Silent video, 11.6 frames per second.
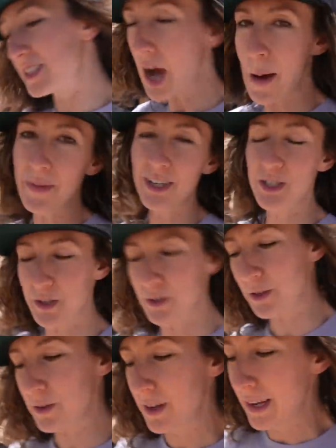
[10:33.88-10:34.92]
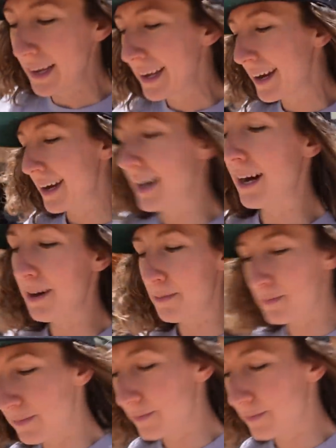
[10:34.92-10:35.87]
coming soon. Uh,